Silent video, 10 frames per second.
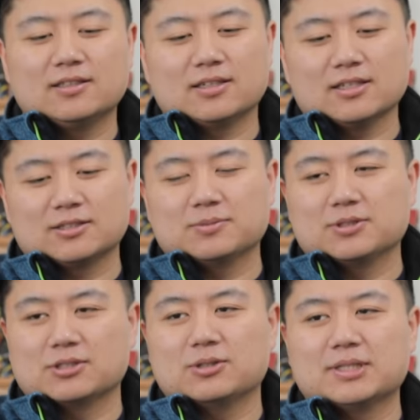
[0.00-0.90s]
the
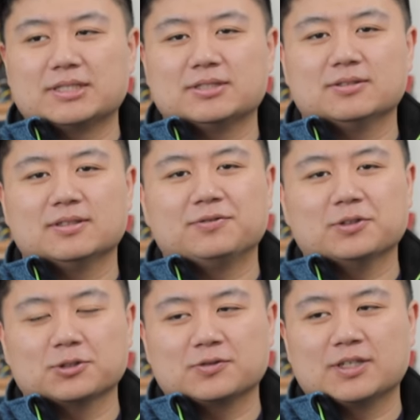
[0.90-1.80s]
customers are going to. It
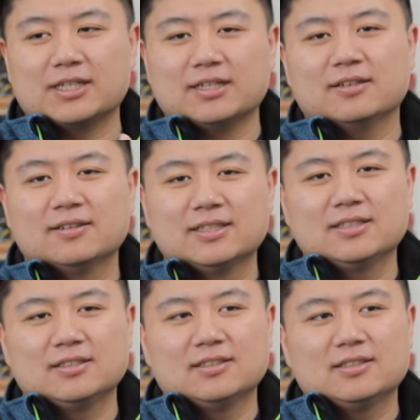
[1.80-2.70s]
feels very
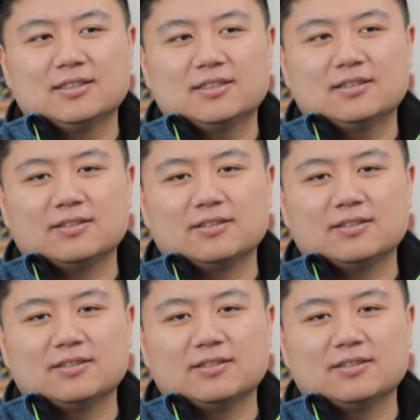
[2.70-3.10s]
ah yes